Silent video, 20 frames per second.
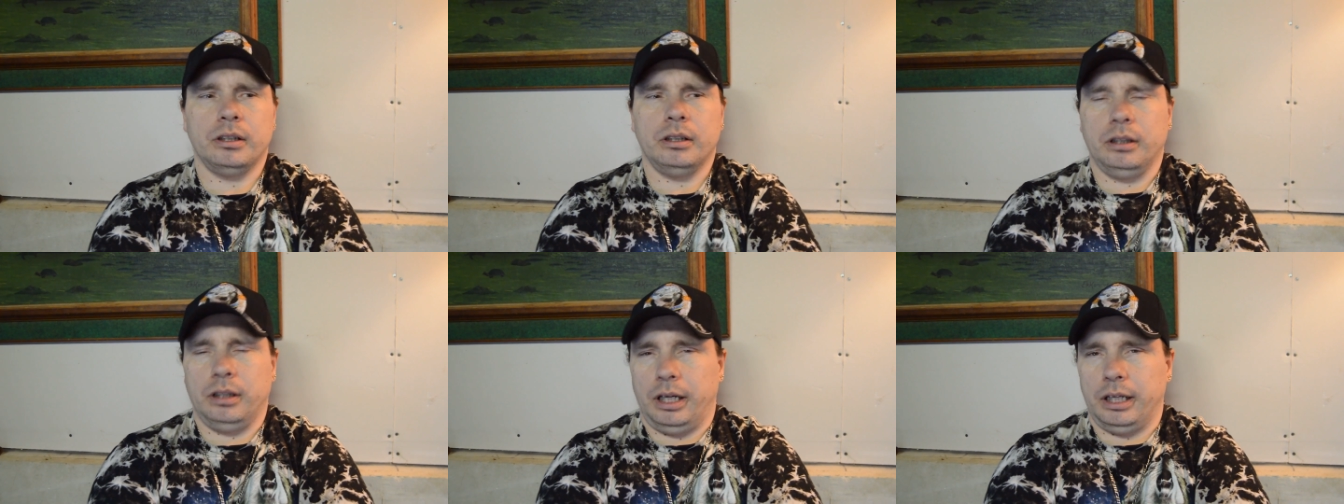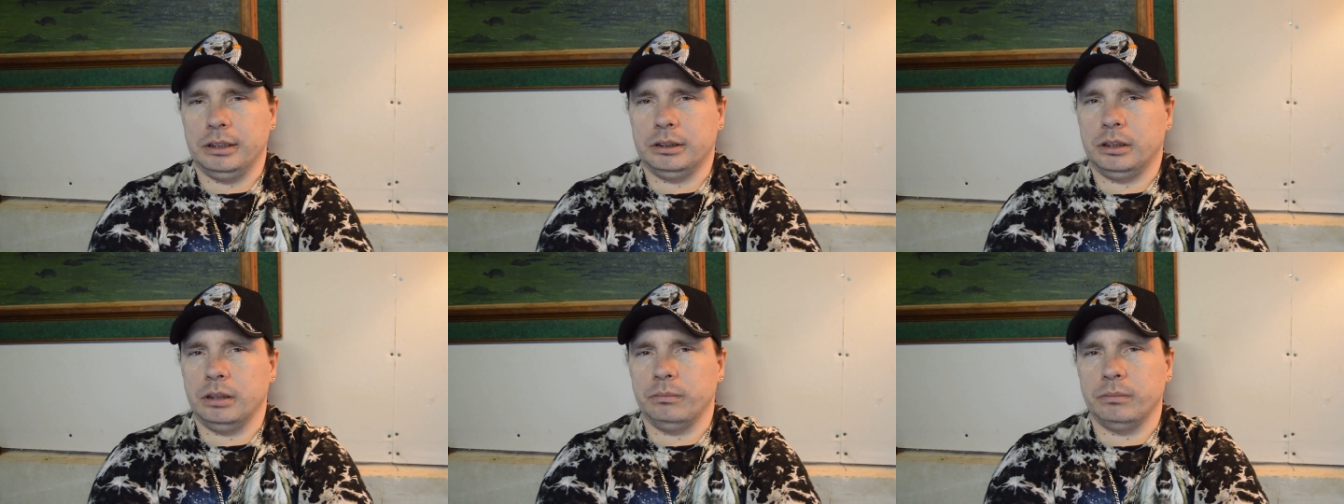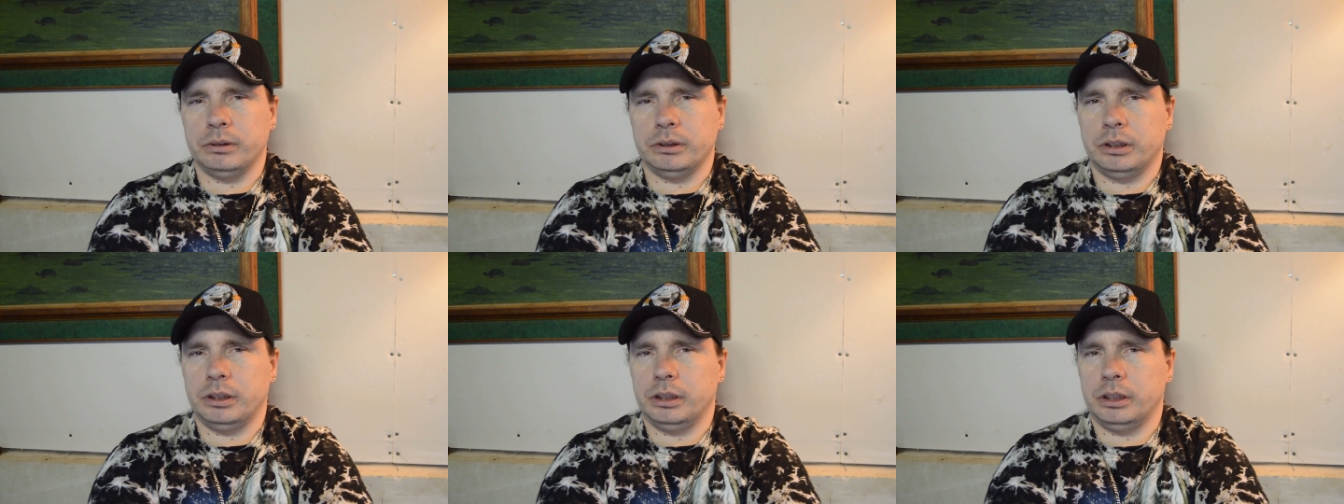Last time I
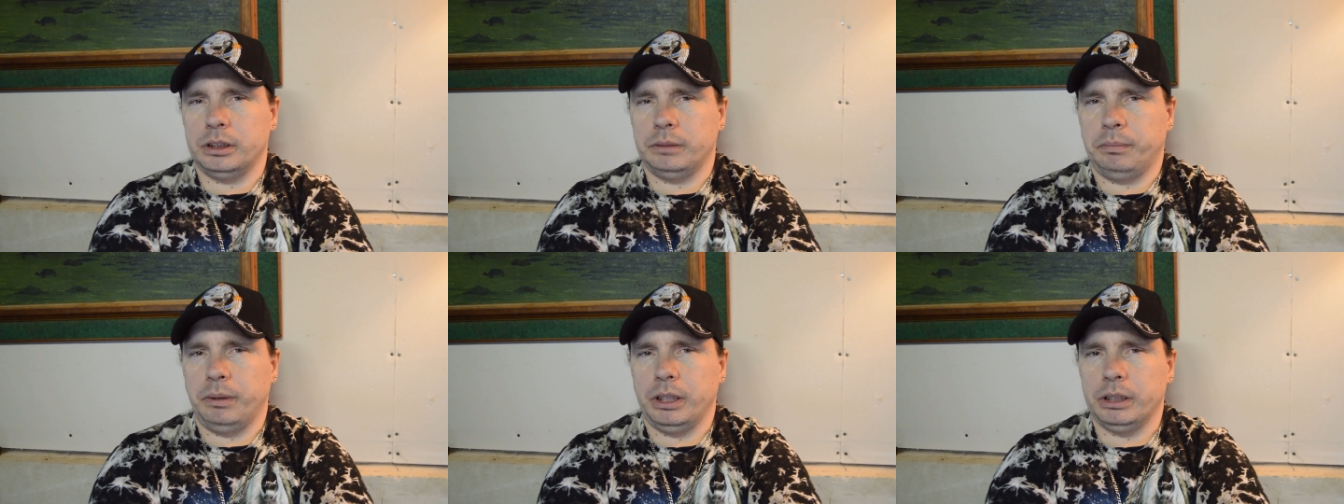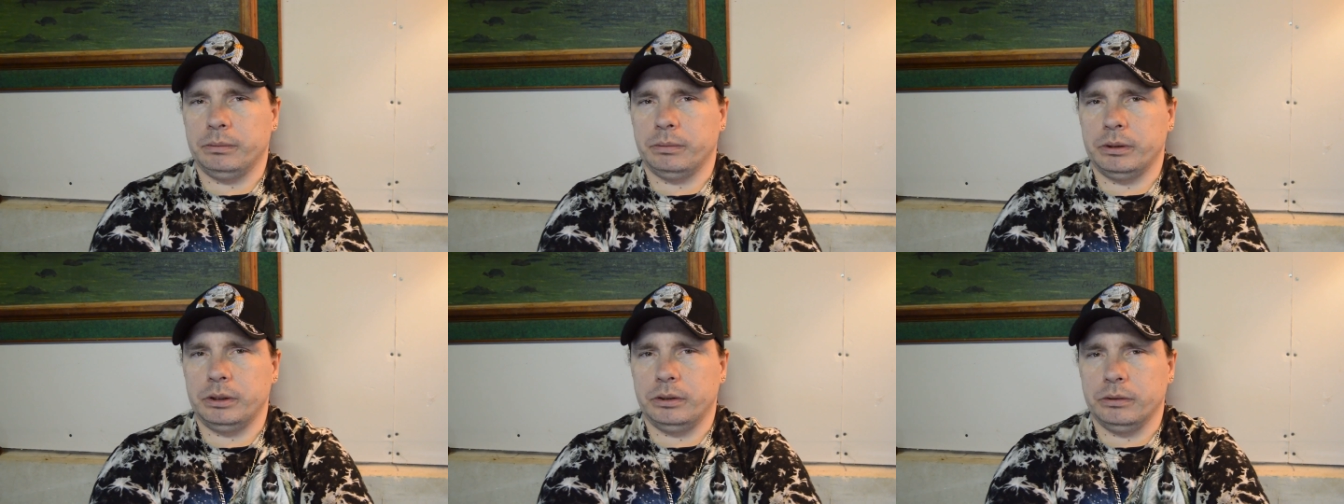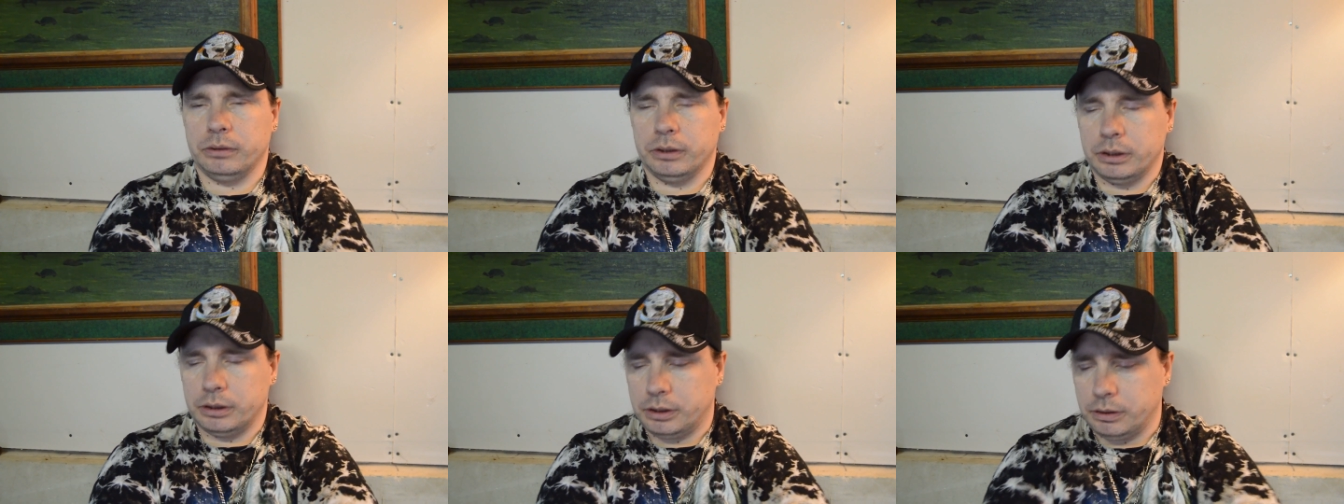was in this basement
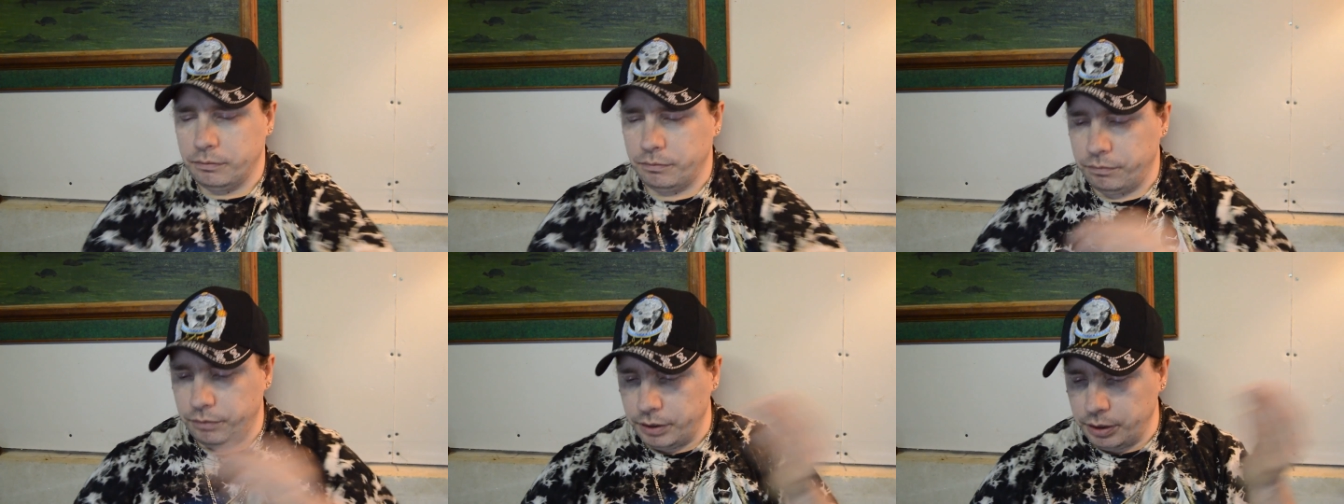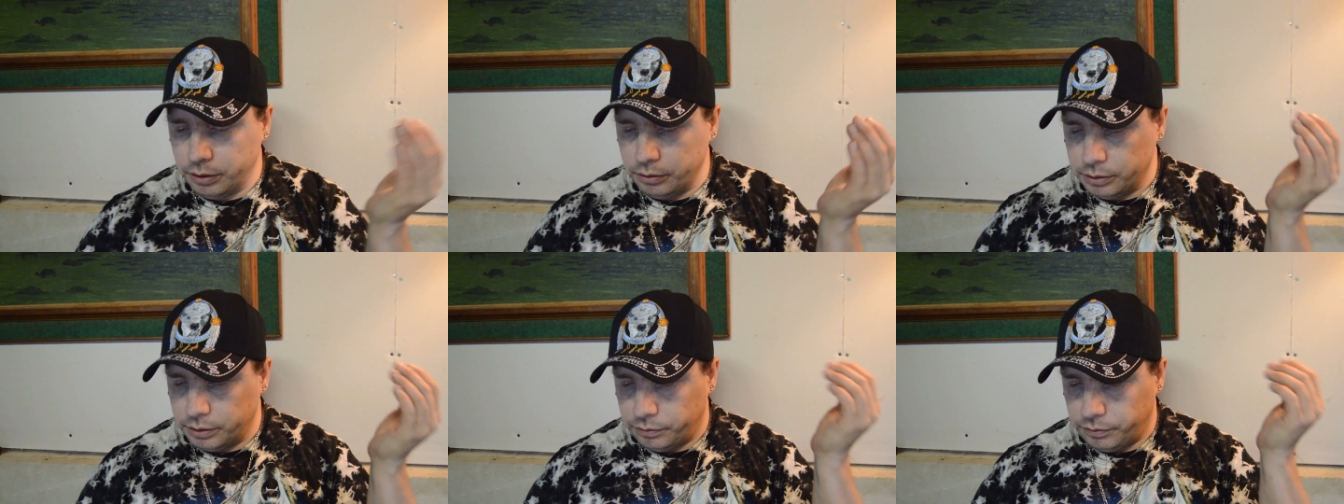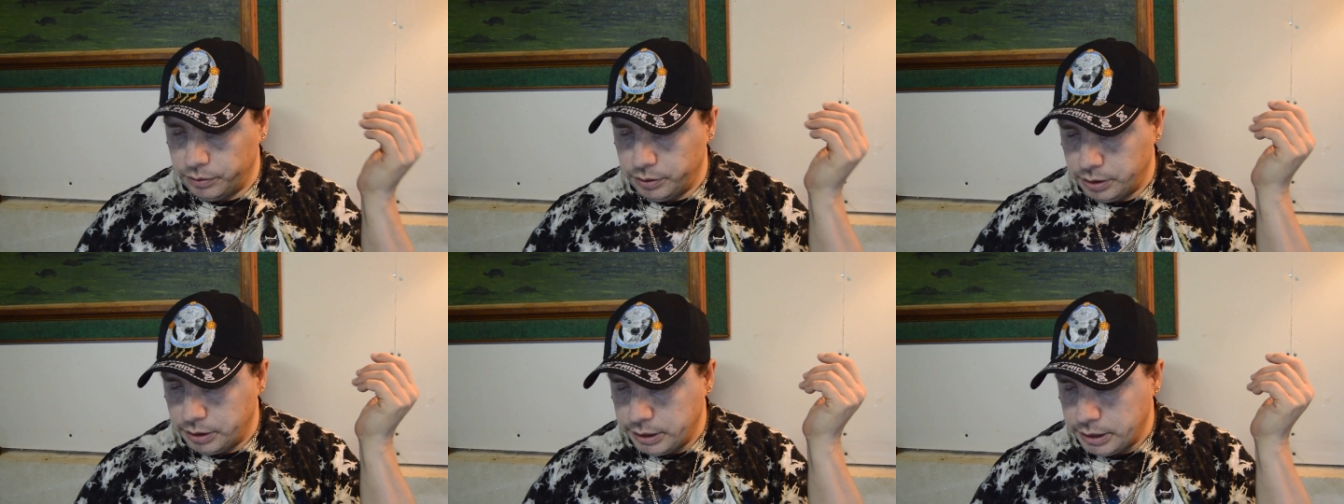doing some videos for
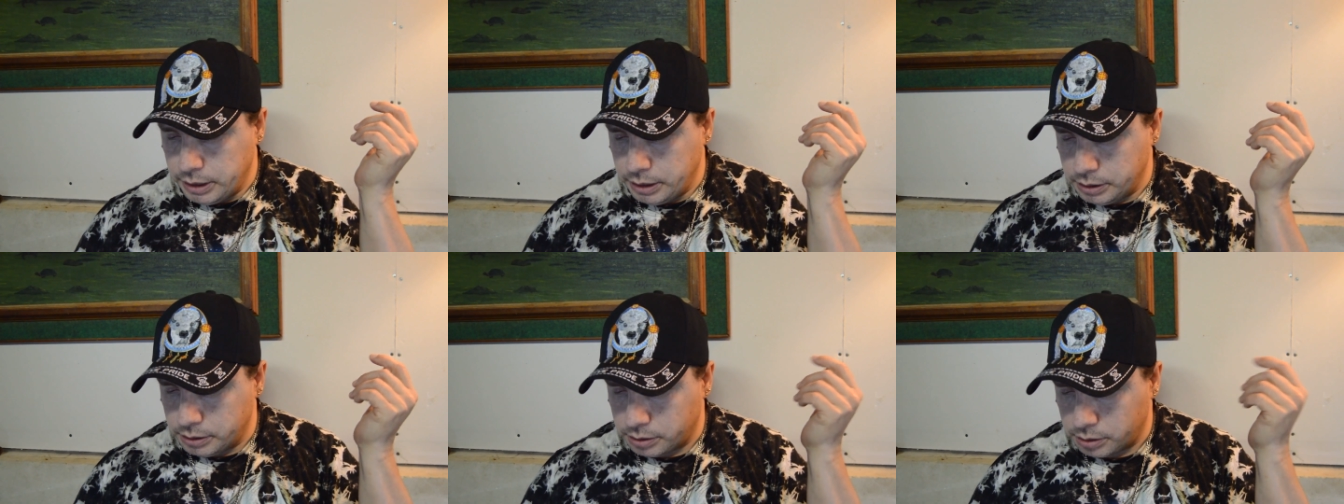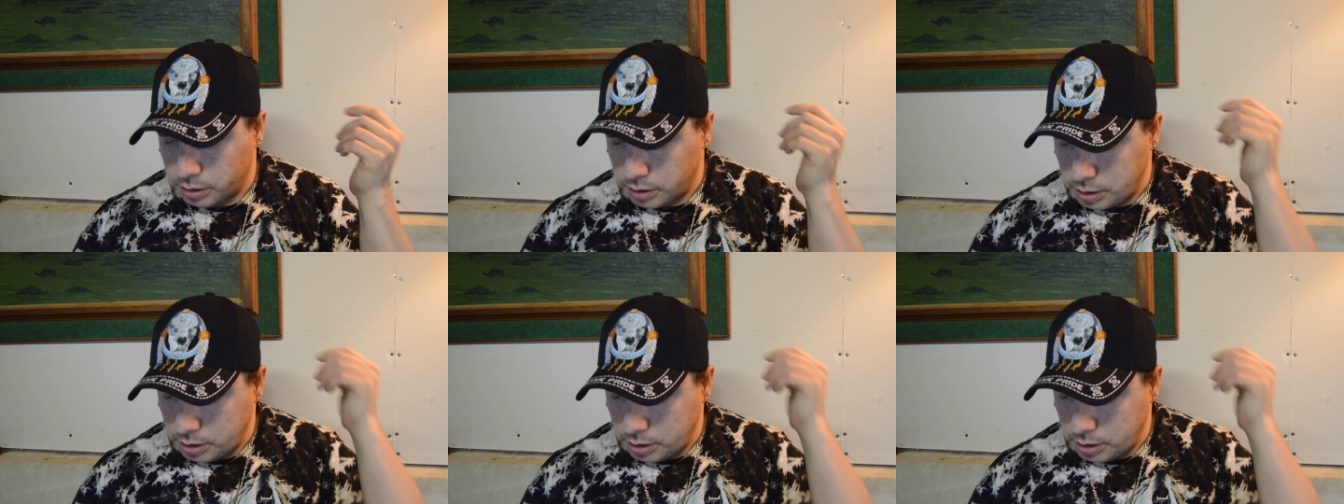you guys,